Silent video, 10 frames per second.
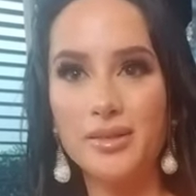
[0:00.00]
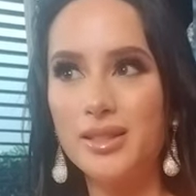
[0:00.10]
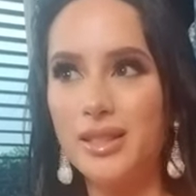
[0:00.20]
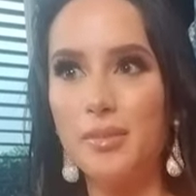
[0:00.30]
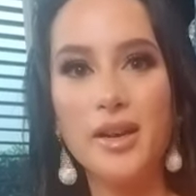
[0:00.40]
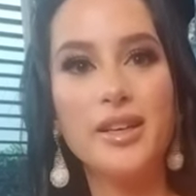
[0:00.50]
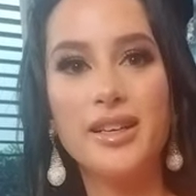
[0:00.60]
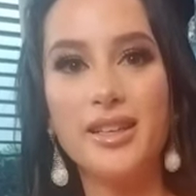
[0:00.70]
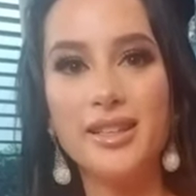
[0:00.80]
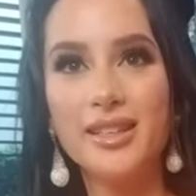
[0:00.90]
It was in
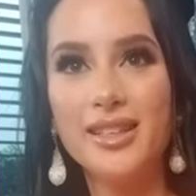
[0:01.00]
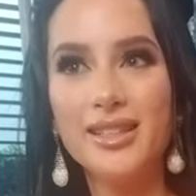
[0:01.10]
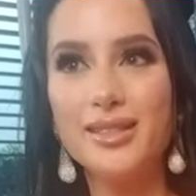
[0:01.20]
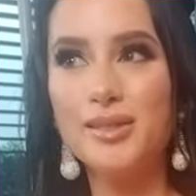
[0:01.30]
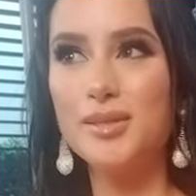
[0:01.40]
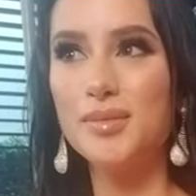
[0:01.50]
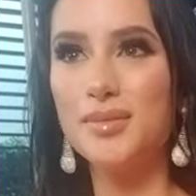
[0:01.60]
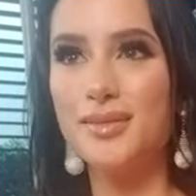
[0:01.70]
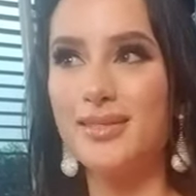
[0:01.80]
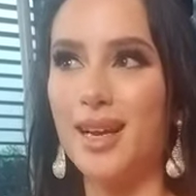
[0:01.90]
America. So
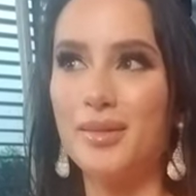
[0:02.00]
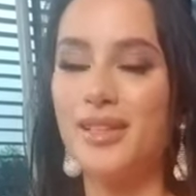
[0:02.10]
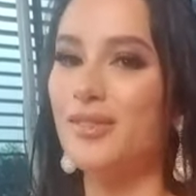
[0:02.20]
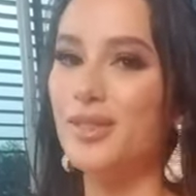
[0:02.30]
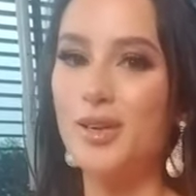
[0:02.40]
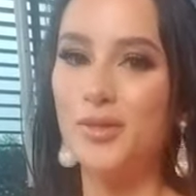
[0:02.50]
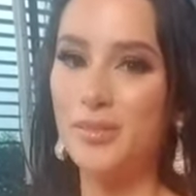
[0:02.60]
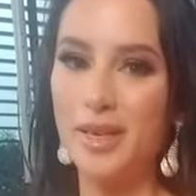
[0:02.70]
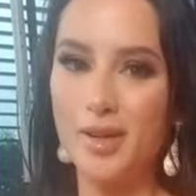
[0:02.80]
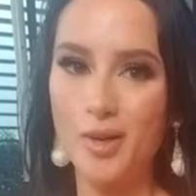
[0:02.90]
I would love to
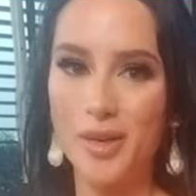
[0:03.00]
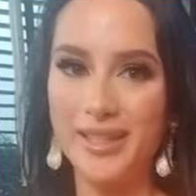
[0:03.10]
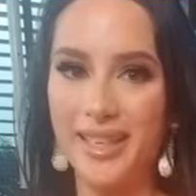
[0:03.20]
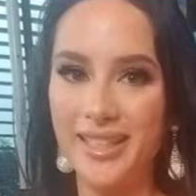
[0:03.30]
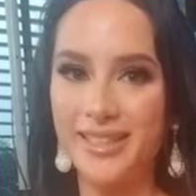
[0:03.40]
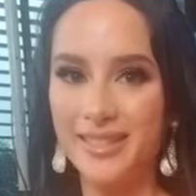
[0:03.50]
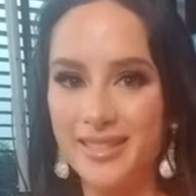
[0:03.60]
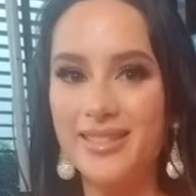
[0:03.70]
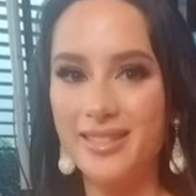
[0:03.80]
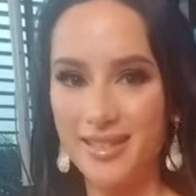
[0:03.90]
meet her
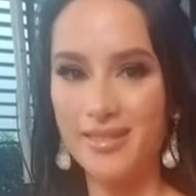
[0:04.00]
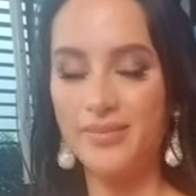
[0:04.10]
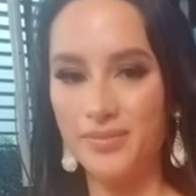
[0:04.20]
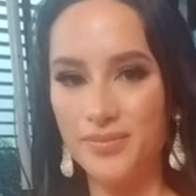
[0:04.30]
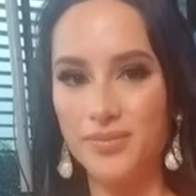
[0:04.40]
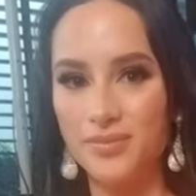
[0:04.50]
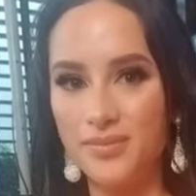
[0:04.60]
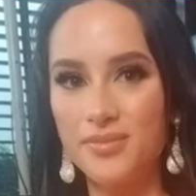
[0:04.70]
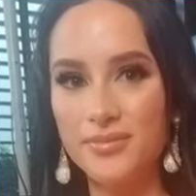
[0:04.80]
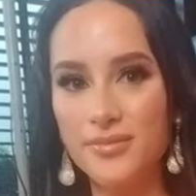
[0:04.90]
one day.